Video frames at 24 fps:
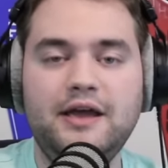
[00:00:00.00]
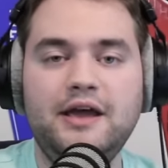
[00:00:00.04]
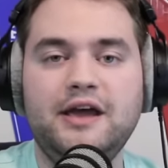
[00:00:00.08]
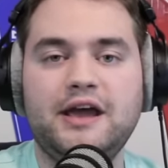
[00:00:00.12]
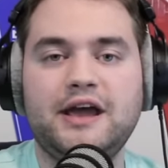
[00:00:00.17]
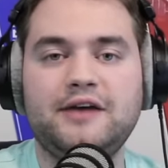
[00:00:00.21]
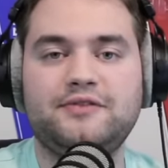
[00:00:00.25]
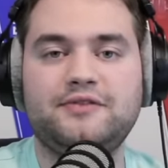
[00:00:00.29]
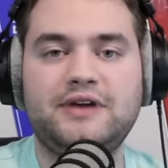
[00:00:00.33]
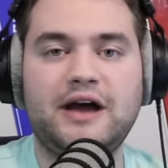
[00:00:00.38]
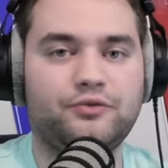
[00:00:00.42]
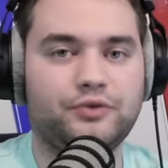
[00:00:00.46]

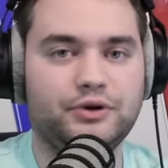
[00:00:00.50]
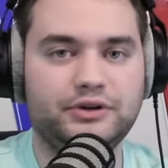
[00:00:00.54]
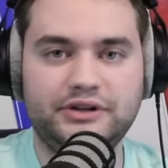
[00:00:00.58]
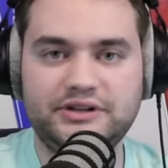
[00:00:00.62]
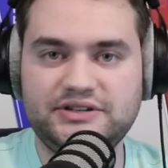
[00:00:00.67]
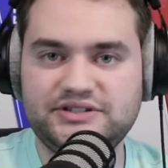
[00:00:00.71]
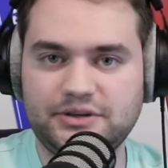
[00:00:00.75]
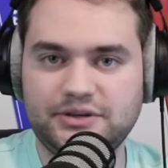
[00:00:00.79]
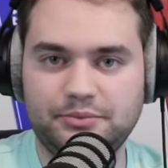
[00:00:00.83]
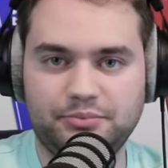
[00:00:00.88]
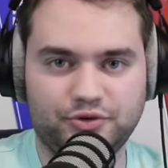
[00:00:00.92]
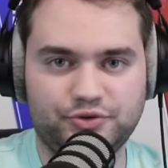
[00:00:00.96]
They've got really
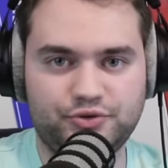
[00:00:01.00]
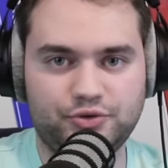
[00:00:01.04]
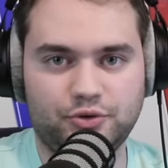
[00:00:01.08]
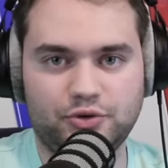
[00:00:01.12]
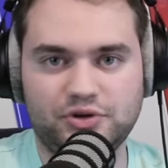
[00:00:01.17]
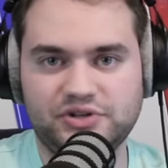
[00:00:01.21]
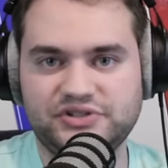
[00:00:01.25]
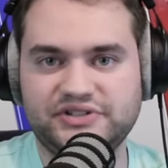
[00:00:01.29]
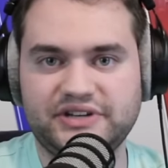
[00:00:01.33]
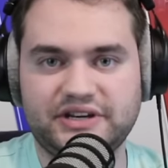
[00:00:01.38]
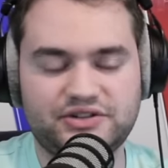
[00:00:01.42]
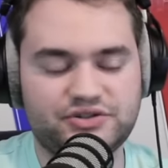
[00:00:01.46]
simple
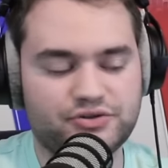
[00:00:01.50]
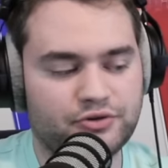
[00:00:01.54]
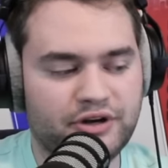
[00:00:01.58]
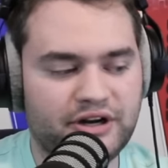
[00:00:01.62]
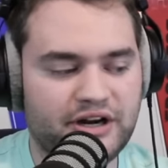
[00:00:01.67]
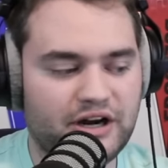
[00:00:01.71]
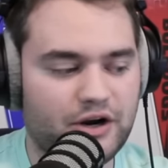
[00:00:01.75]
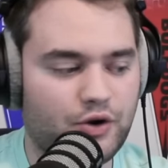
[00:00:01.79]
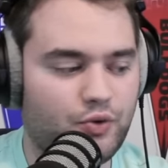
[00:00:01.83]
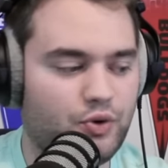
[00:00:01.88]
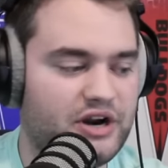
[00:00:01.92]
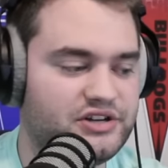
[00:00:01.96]
tools like
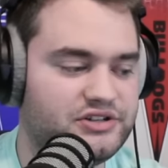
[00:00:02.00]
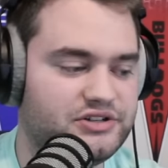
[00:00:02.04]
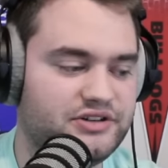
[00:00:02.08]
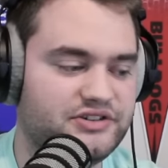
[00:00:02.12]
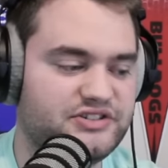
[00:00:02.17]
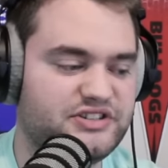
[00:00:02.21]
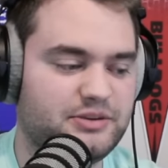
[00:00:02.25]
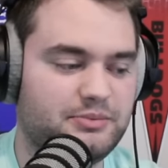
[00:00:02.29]
screening questions